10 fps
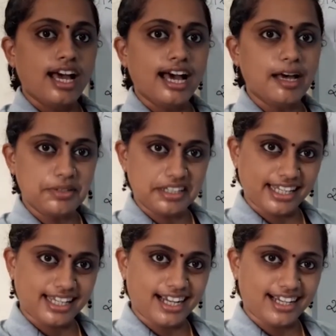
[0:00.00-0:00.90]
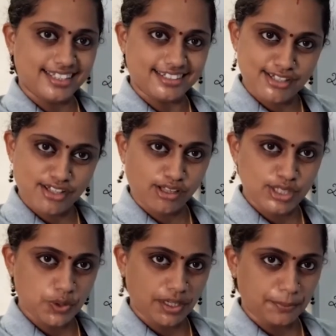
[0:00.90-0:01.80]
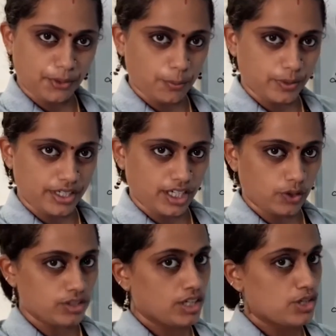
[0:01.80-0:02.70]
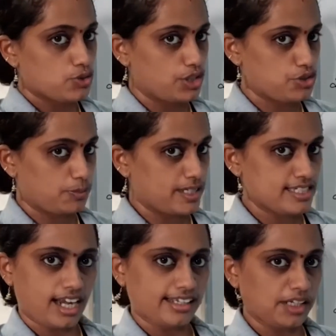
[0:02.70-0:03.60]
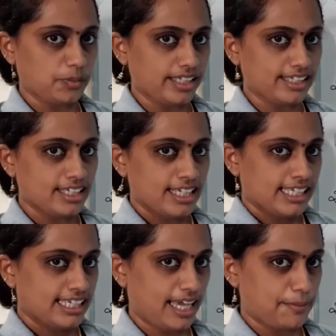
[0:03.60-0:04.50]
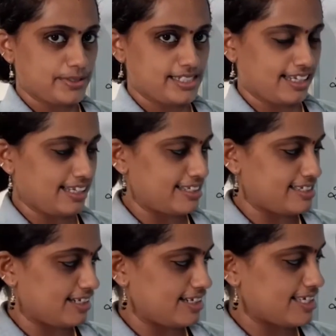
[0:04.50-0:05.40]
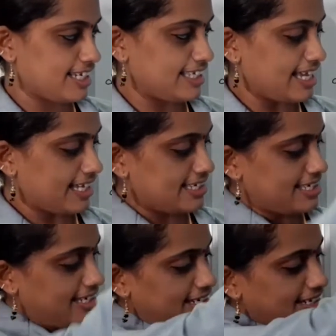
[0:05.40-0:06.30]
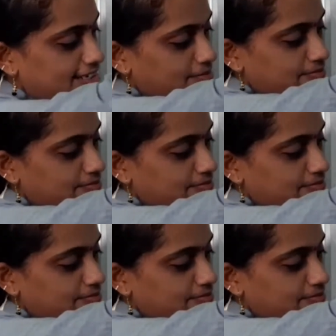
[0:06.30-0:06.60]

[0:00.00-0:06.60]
America. That is also a proper noun. So it should be starting with capital letter. See the answer?